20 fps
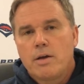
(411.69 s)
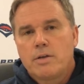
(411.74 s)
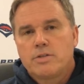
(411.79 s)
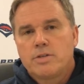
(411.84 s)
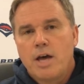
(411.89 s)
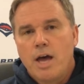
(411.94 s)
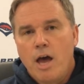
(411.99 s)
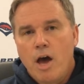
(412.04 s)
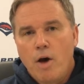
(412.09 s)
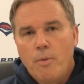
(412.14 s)

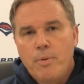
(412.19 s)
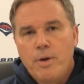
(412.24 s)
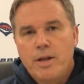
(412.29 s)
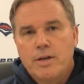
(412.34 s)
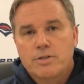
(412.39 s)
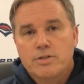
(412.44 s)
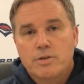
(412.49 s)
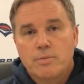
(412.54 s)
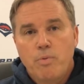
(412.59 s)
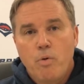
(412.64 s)
to helping
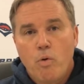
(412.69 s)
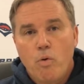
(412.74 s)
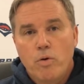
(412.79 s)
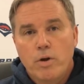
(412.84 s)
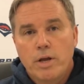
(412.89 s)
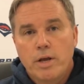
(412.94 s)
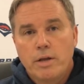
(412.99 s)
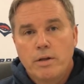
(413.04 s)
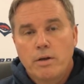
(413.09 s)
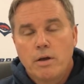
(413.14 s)
and
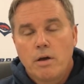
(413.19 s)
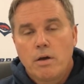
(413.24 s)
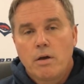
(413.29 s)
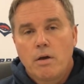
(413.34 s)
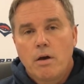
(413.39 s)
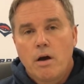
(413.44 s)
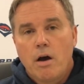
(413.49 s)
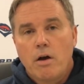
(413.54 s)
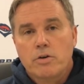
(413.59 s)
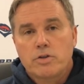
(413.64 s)
supporting
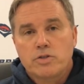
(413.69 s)
our